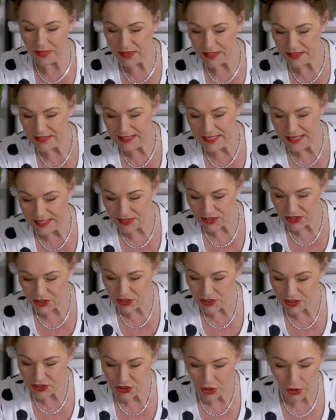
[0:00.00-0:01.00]
sets the
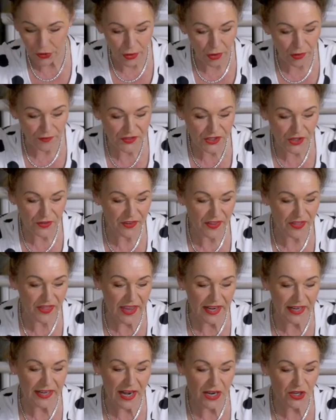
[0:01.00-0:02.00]
stone off so that
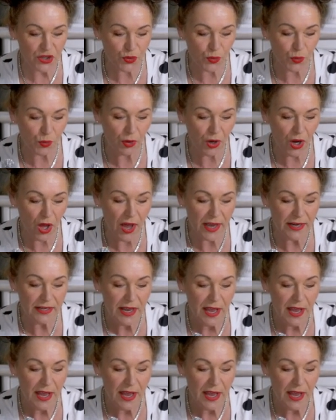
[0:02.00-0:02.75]
that natural light